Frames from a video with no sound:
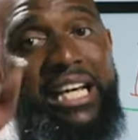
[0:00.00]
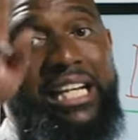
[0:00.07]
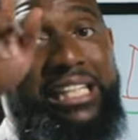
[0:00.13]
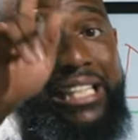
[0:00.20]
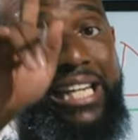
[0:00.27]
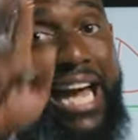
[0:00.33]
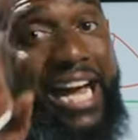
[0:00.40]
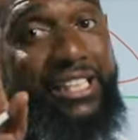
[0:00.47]

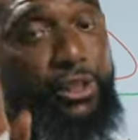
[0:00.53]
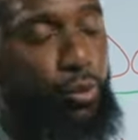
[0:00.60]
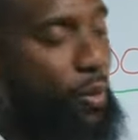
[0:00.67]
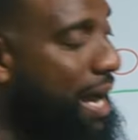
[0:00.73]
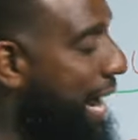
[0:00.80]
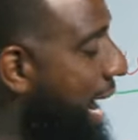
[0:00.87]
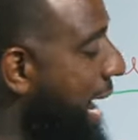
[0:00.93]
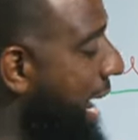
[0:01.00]
That's
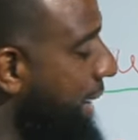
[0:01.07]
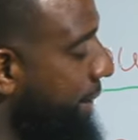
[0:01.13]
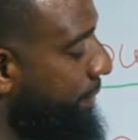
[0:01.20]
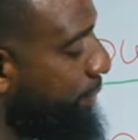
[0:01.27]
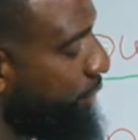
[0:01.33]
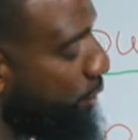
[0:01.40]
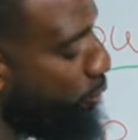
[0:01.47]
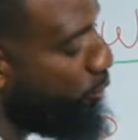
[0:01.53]
why
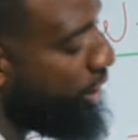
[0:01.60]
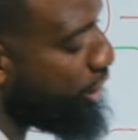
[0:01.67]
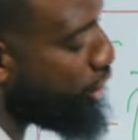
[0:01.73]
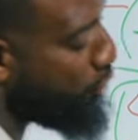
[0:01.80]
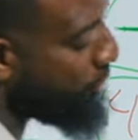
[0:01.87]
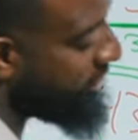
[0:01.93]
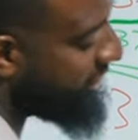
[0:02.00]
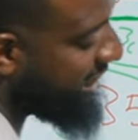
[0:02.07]
when
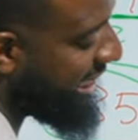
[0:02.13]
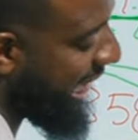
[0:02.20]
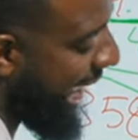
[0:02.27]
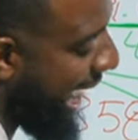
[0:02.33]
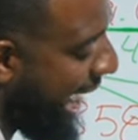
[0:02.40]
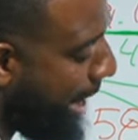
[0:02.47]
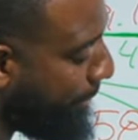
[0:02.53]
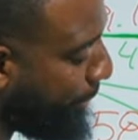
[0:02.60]
you see
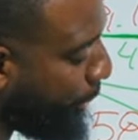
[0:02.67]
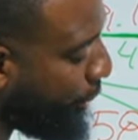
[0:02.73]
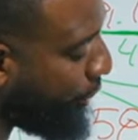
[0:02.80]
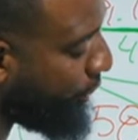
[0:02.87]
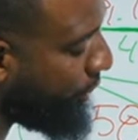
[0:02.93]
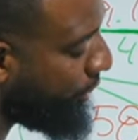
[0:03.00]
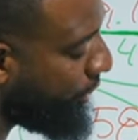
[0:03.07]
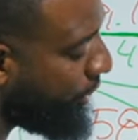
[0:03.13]

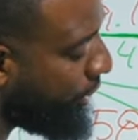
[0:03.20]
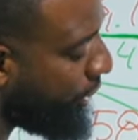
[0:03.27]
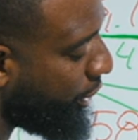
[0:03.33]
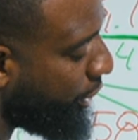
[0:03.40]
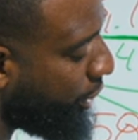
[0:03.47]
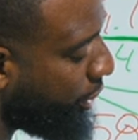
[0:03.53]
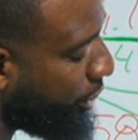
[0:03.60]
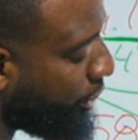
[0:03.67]
Apple,
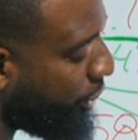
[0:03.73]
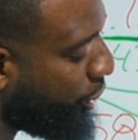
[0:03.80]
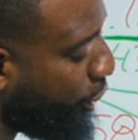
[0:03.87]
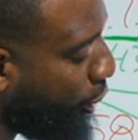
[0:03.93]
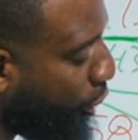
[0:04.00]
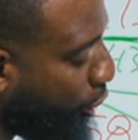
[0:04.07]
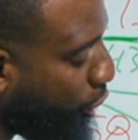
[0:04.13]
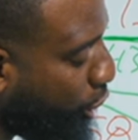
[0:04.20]

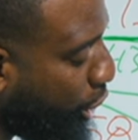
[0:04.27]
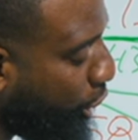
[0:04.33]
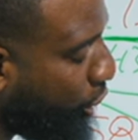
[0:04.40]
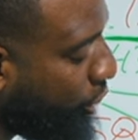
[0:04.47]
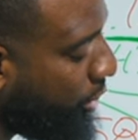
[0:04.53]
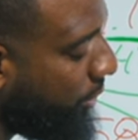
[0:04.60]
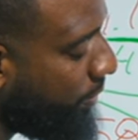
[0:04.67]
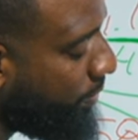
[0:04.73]

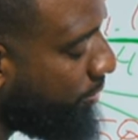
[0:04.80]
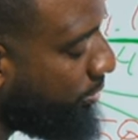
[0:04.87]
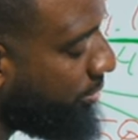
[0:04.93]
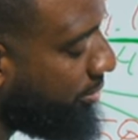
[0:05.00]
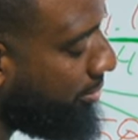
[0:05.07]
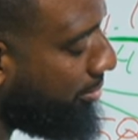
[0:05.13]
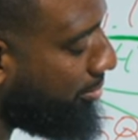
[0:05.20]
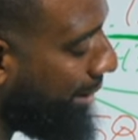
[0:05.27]
Google,
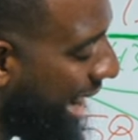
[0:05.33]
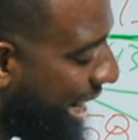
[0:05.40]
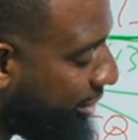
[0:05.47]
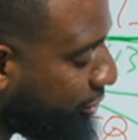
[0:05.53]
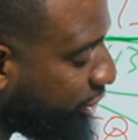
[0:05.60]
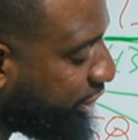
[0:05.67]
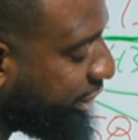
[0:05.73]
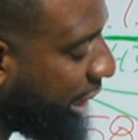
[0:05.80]

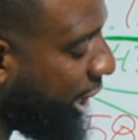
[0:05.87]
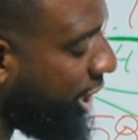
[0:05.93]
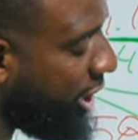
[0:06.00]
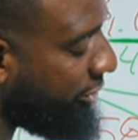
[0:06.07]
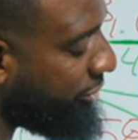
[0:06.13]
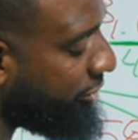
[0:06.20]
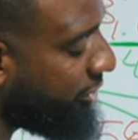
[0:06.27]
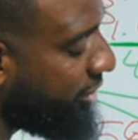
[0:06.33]
Microsoft,